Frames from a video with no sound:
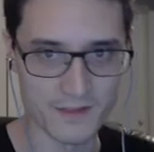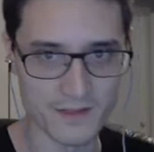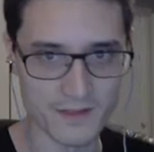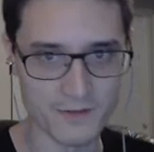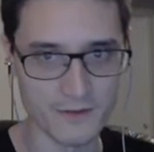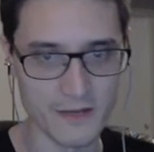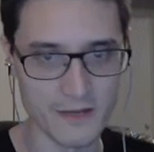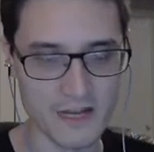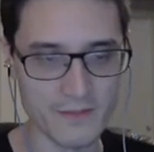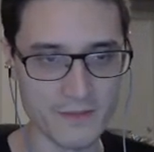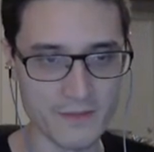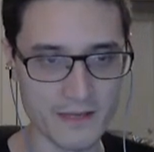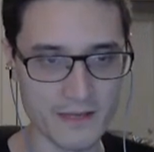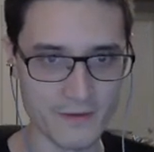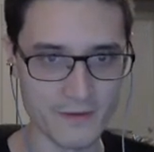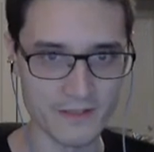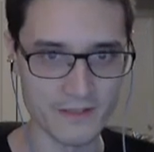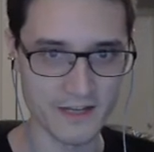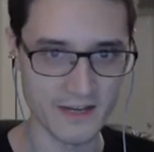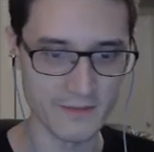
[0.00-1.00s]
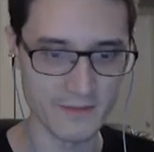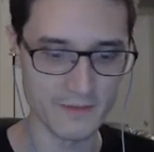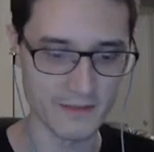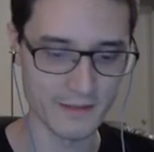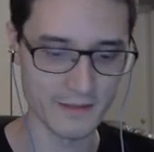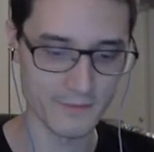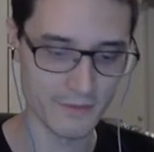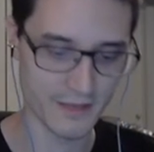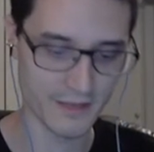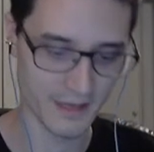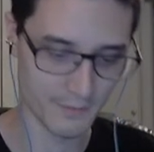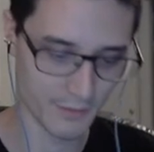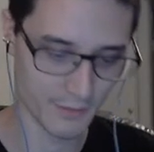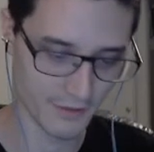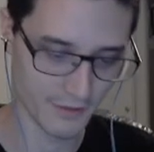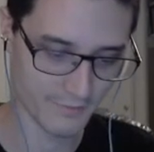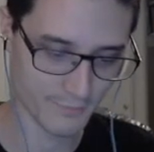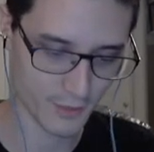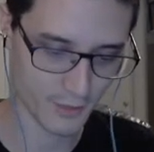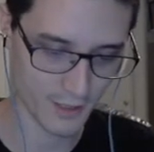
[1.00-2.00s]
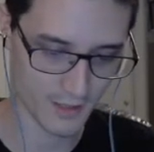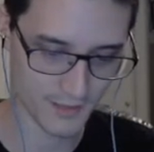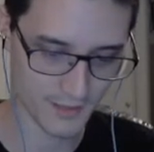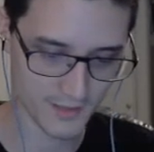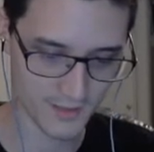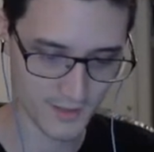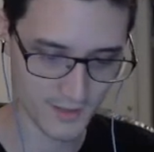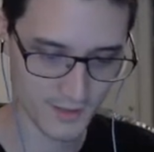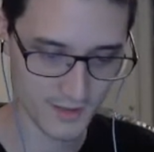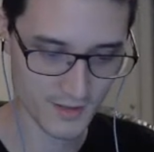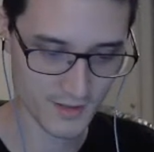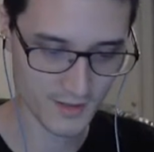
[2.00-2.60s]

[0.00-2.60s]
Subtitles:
to an enemy every time the thing above procs.